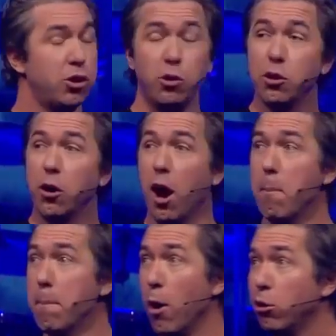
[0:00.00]
to your
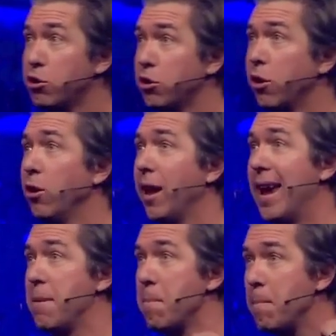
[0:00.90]
emotional
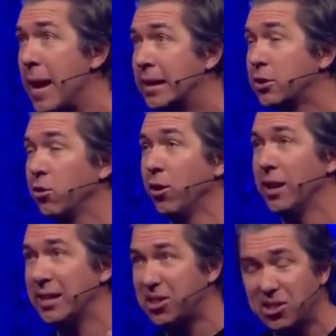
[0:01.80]
and
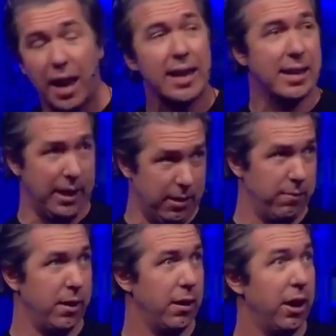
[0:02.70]
mental psyche.
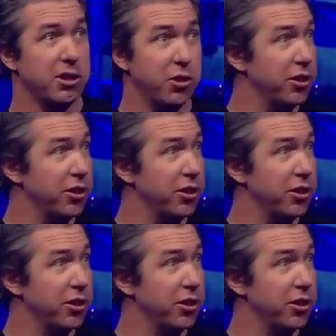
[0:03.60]
And so